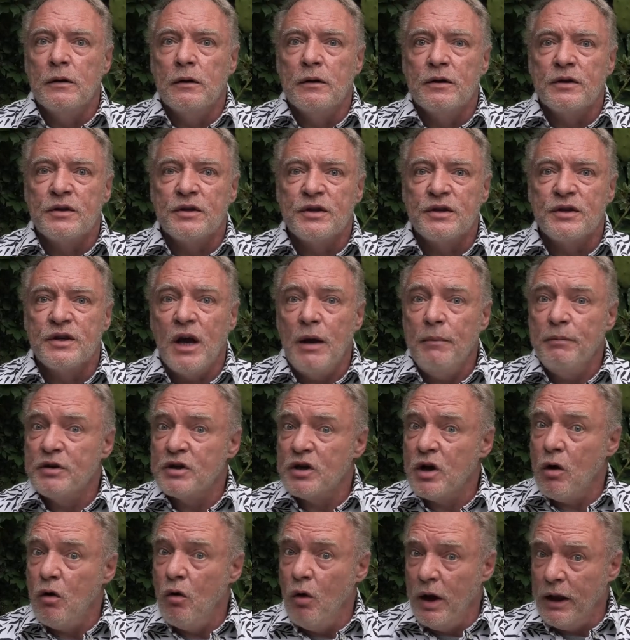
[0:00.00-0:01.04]

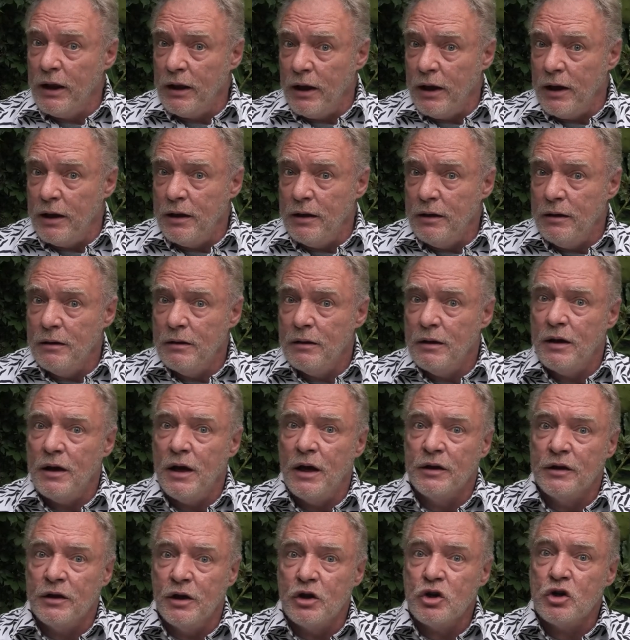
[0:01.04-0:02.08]
Subsequently,
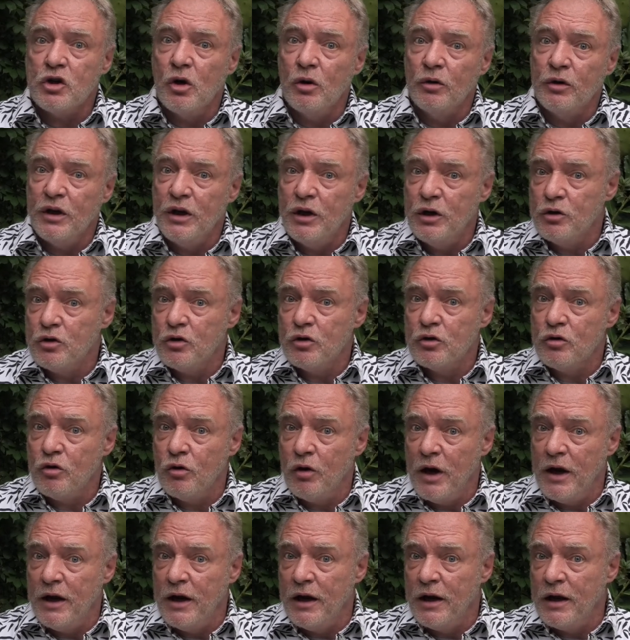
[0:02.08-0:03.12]
additional teacher
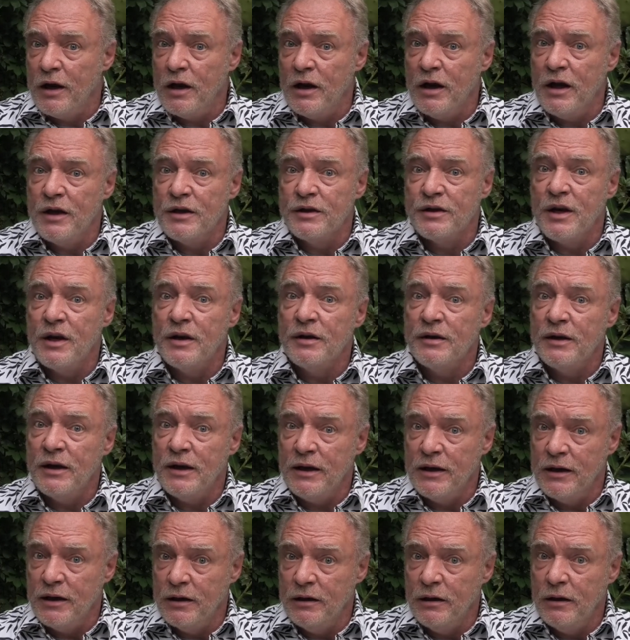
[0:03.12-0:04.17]
training is
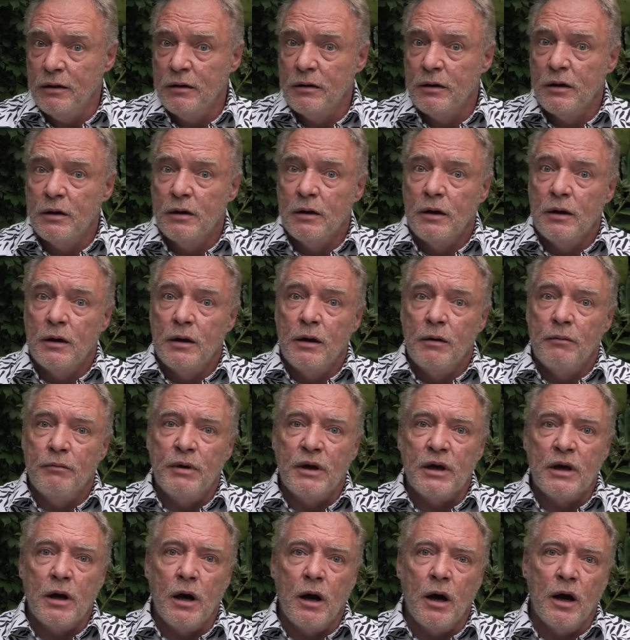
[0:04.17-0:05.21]
needed
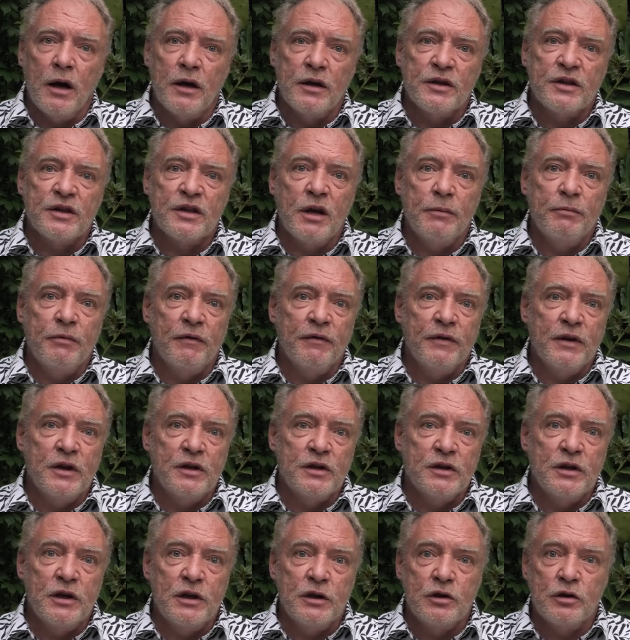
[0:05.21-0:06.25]
because some of these
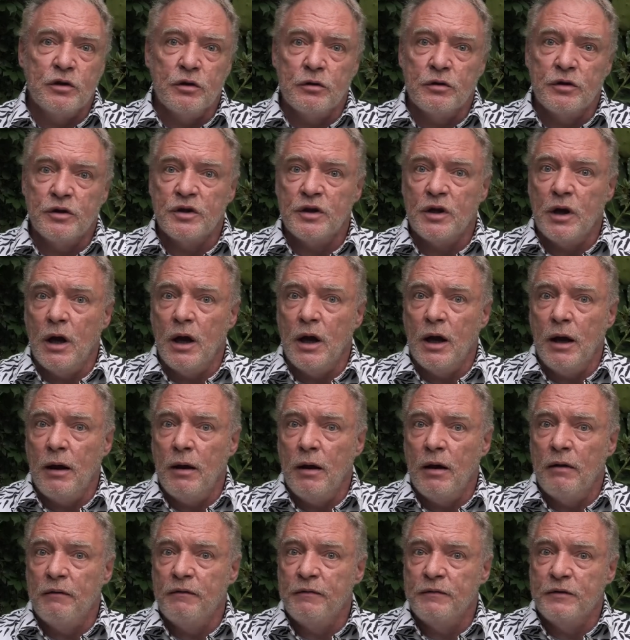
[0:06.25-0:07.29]
teachers
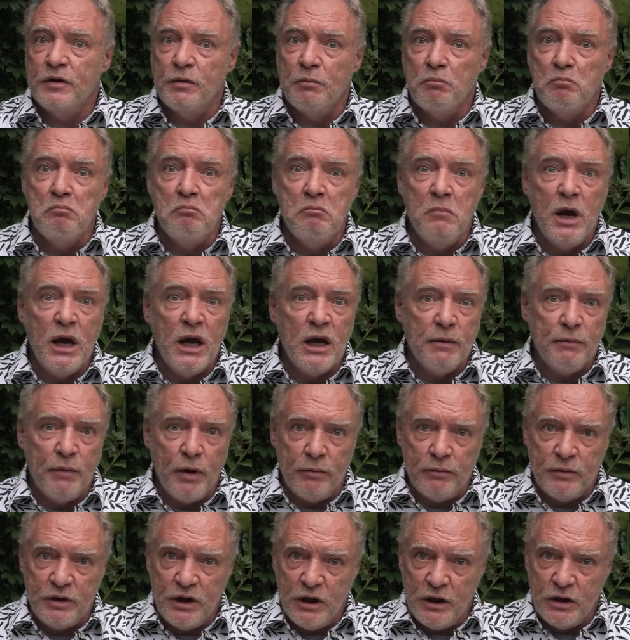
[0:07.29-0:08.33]
have
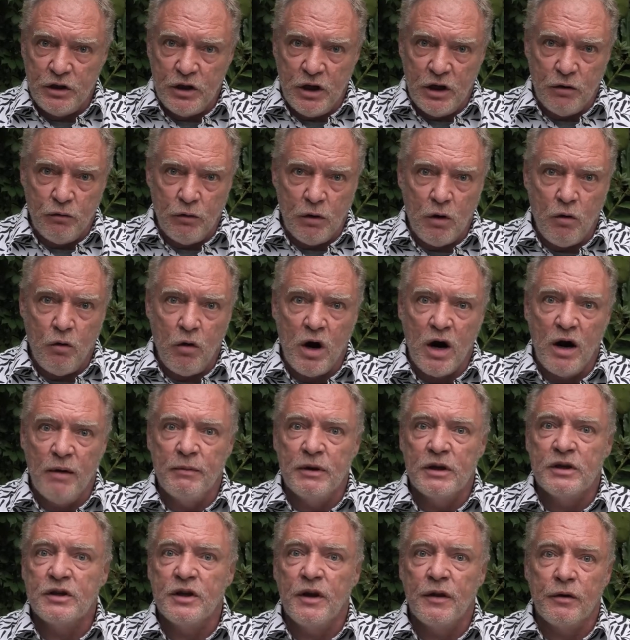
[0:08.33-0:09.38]
minimum teaching
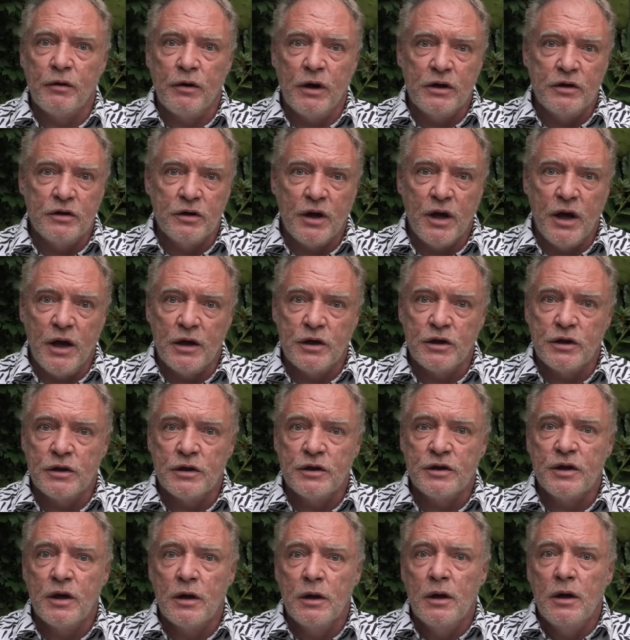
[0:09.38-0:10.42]
requirements in their educations.